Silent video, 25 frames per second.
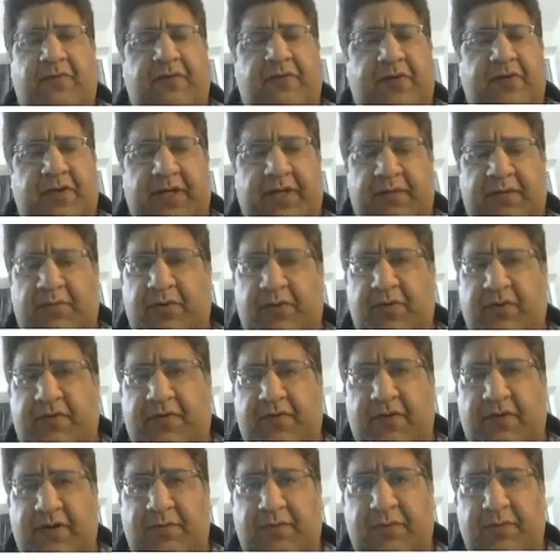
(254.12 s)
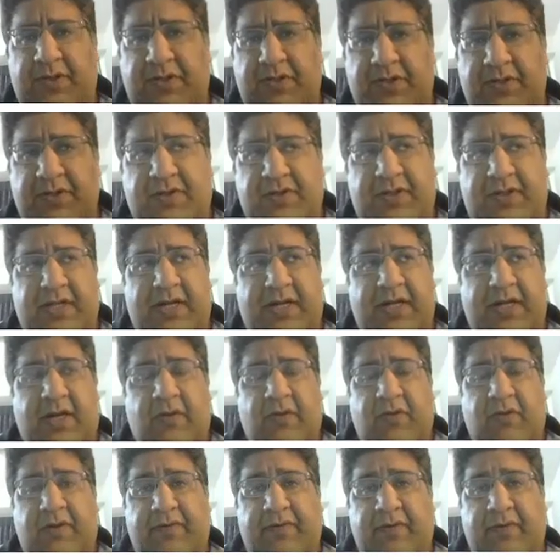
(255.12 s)
Three beautiful images that
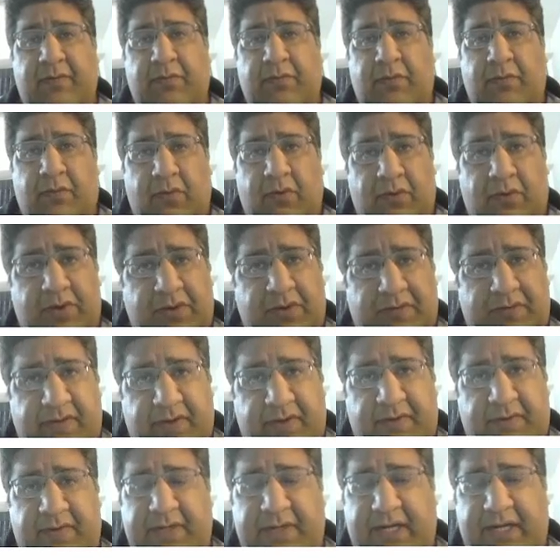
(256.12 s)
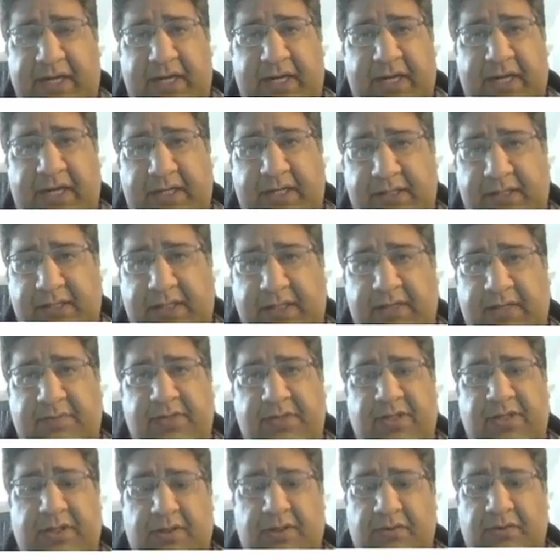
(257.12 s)
are one of the most frequently asked
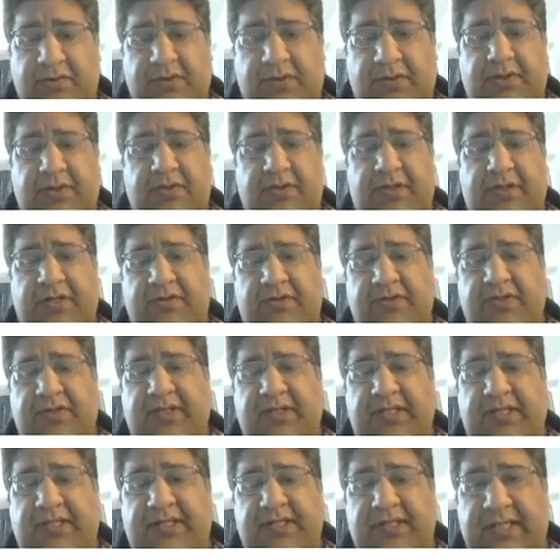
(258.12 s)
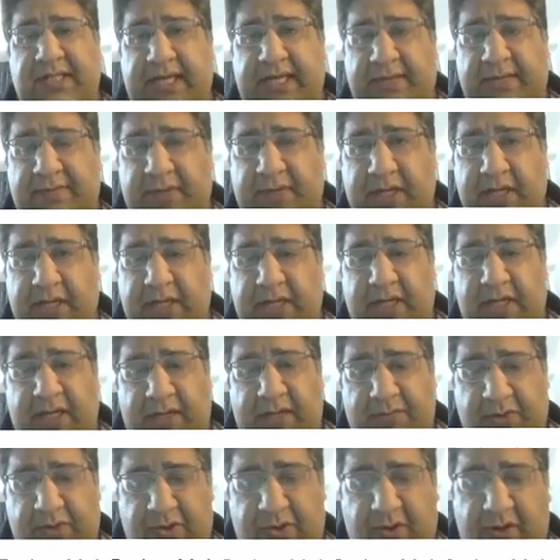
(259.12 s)
MCQs in your entrance exam.
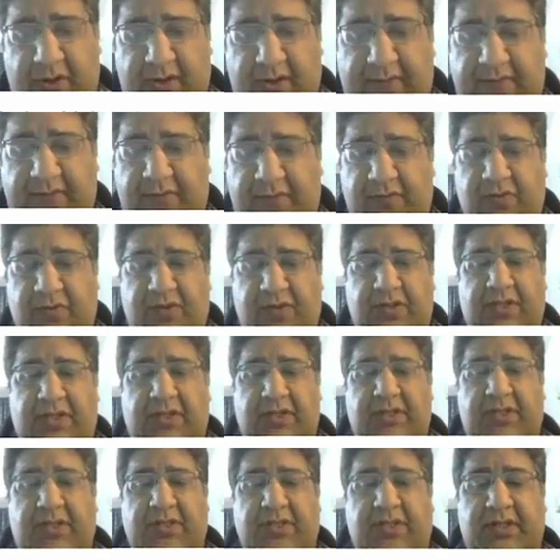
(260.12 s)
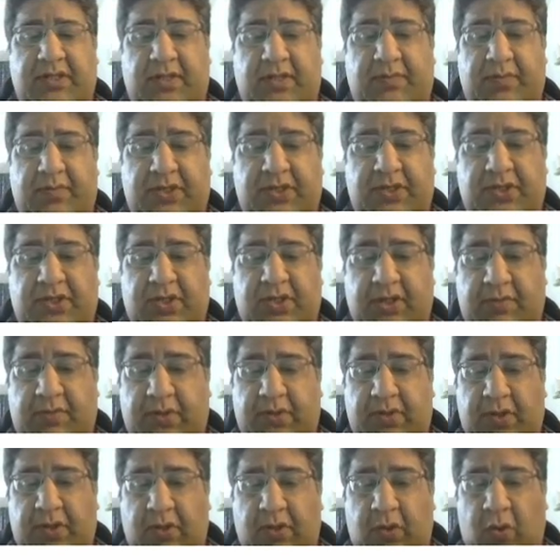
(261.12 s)
I'm sure if you see this image
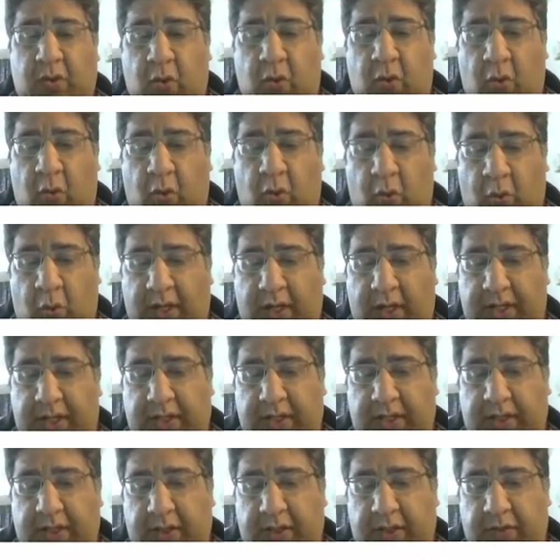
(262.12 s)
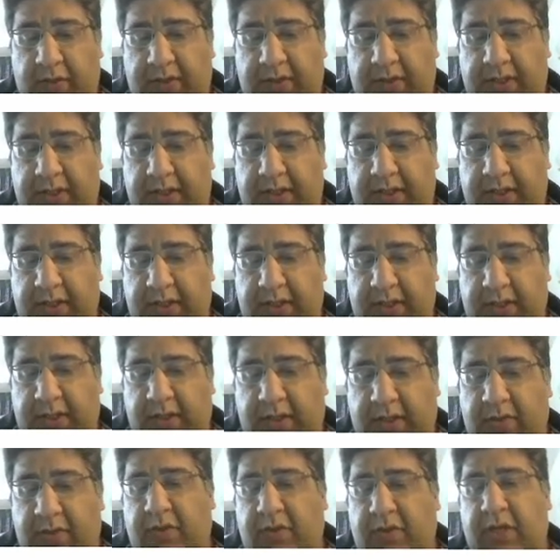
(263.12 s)
number one, you can
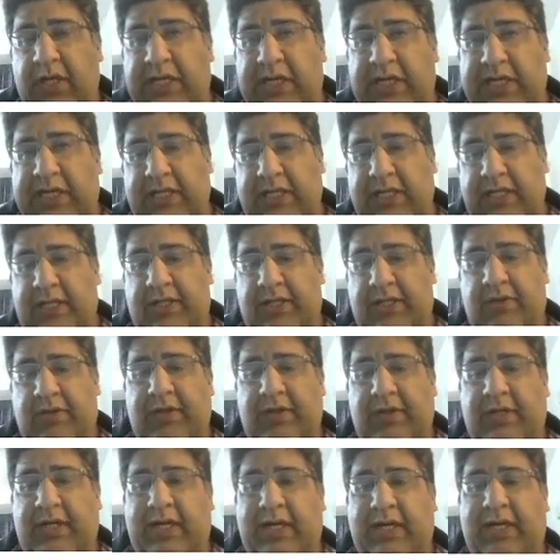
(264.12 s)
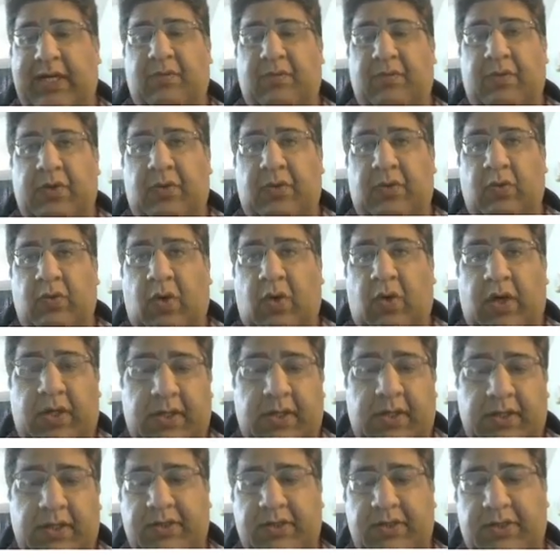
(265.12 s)
conclude that you are dealing with what?
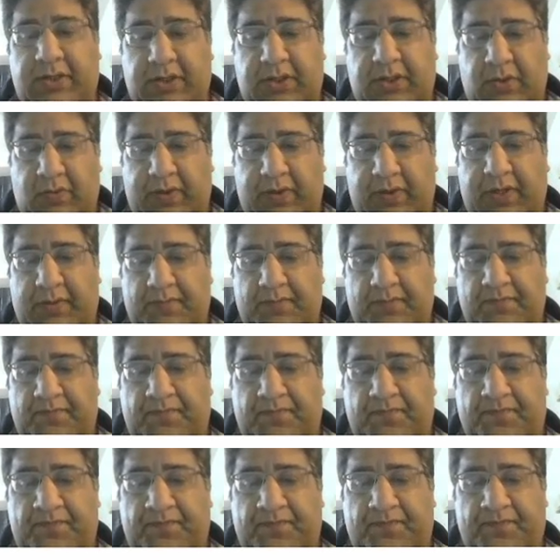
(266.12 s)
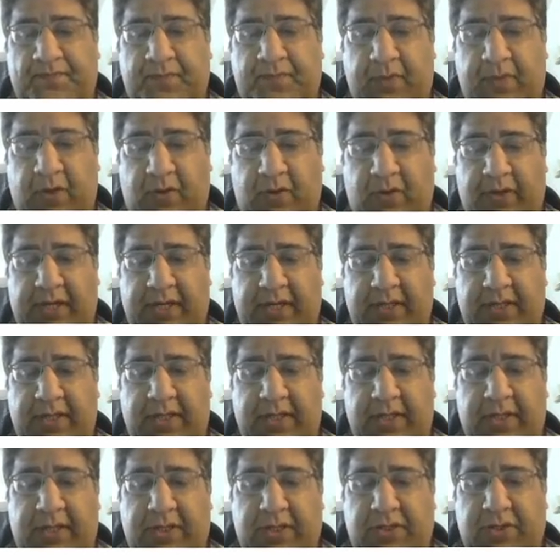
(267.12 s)
Genu varum okay
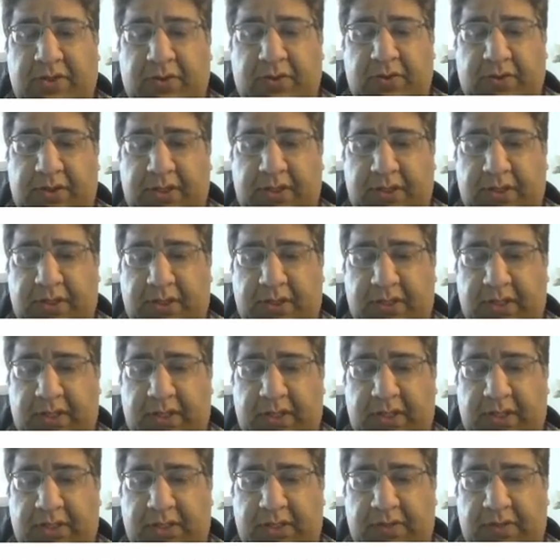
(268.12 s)
so this is